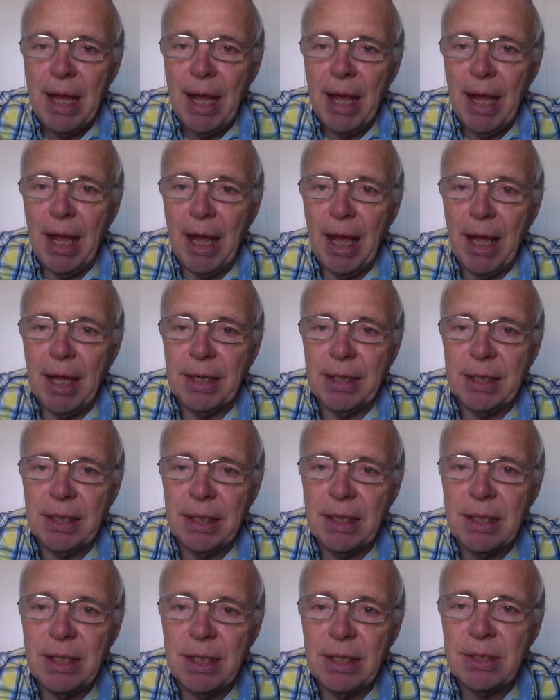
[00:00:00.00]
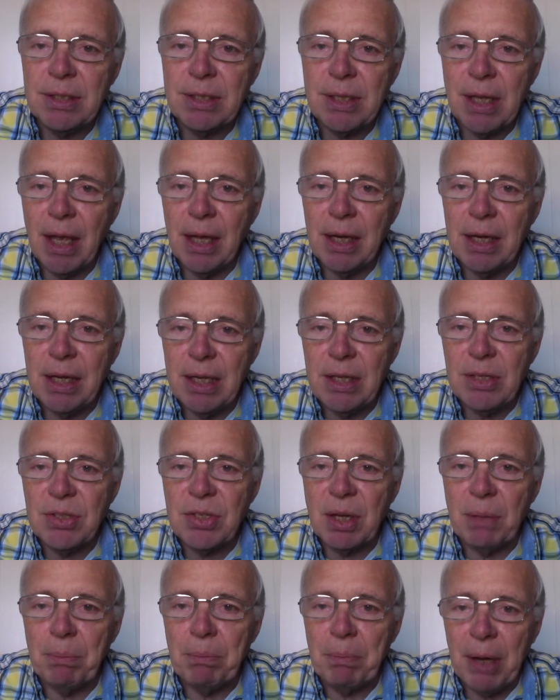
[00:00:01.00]
and he's and he's
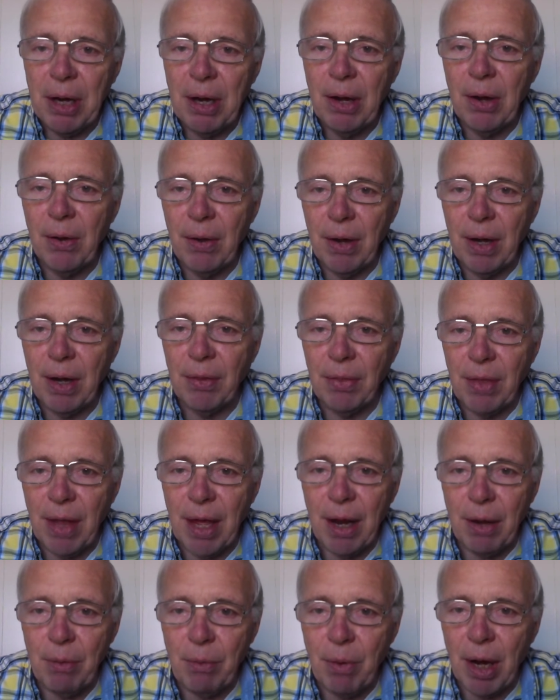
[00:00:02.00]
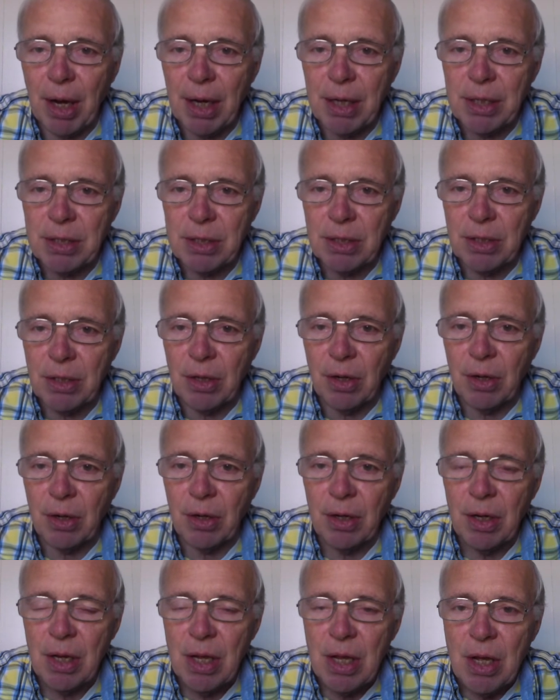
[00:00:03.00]
comparing that right here.